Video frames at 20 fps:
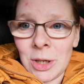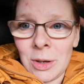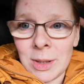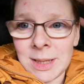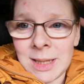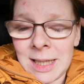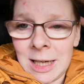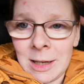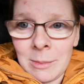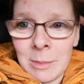I
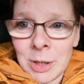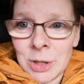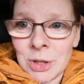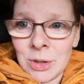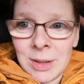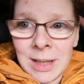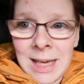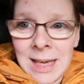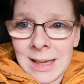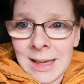don't know how much
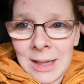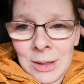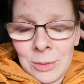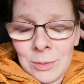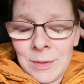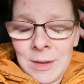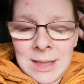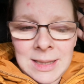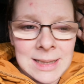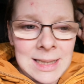I'll get again,
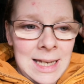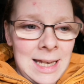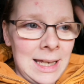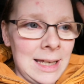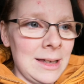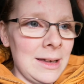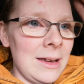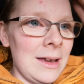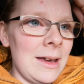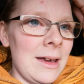
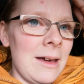obviously.